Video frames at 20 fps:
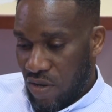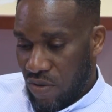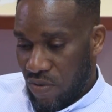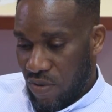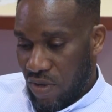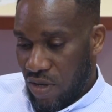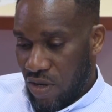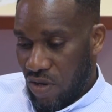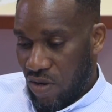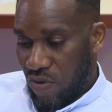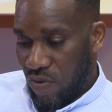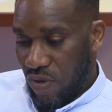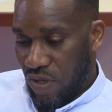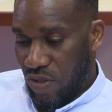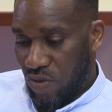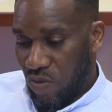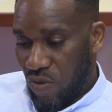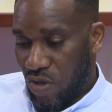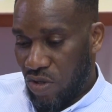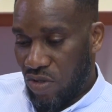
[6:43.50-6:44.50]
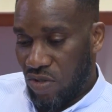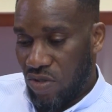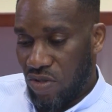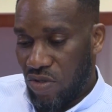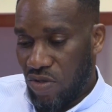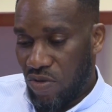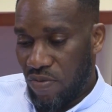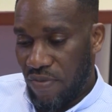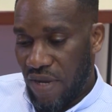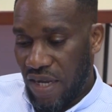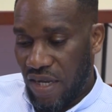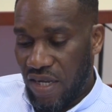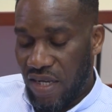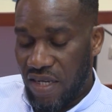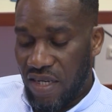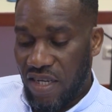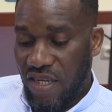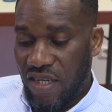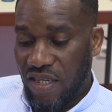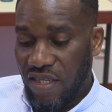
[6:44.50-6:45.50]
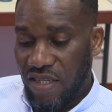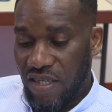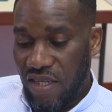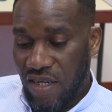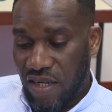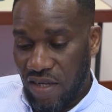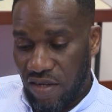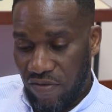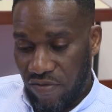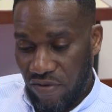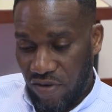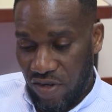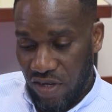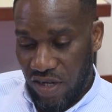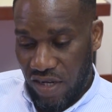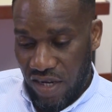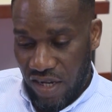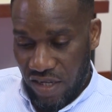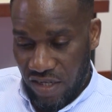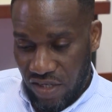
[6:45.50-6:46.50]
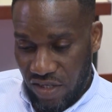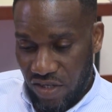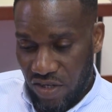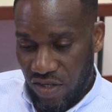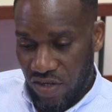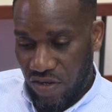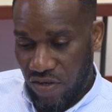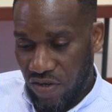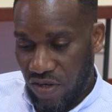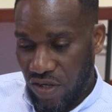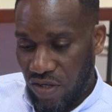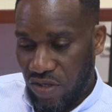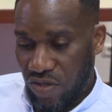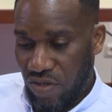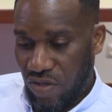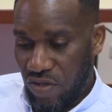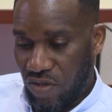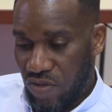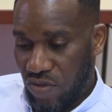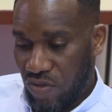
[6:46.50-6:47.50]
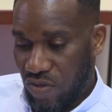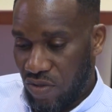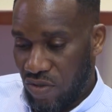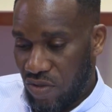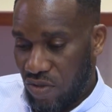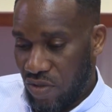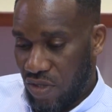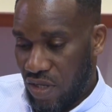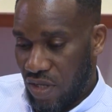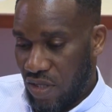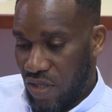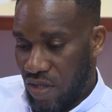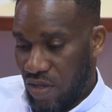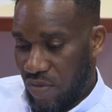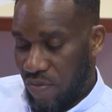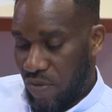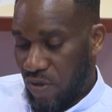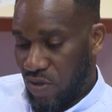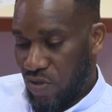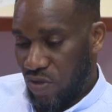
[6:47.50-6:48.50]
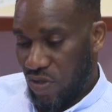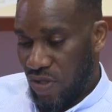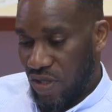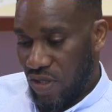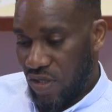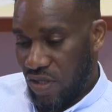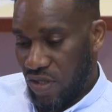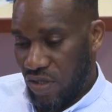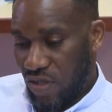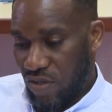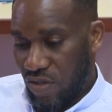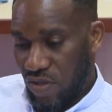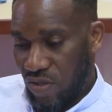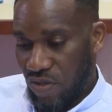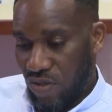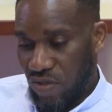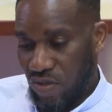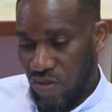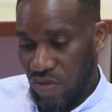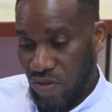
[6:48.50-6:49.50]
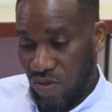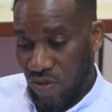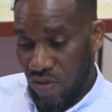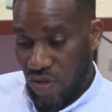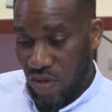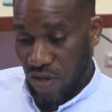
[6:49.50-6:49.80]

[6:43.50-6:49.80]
We always want to make it easier for the next generation to get the opportunity, to